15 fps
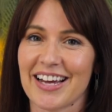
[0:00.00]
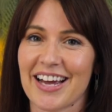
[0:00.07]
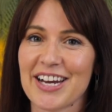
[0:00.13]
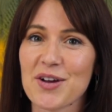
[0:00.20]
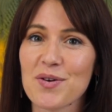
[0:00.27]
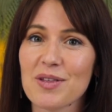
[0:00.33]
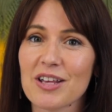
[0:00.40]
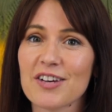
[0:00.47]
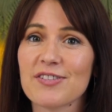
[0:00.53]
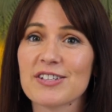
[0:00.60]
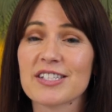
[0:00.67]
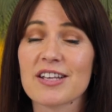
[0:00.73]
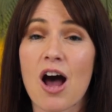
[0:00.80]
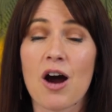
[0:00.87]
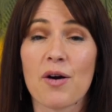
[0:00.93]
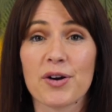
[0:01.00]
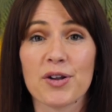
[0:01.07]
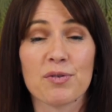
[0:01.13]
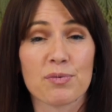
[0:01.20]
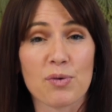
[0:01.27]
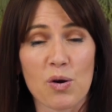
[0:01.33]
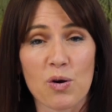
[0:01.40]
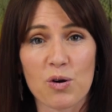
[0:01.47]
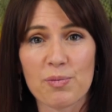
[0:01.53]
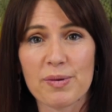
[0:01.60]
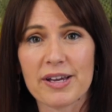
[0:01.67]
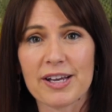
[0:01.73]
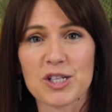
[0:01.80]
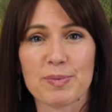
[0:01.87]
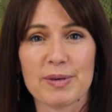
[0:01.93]
I know a lot of us already roll
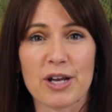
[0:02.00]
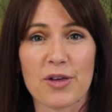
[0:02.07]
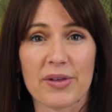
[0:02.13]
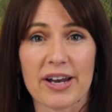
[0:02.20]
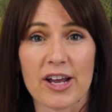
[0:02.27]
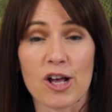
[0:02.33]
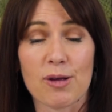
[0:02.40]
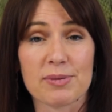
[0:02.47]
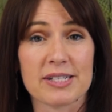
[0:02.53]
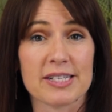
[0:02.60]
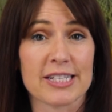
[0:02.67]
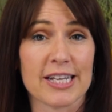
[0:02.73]
because we know that it helps to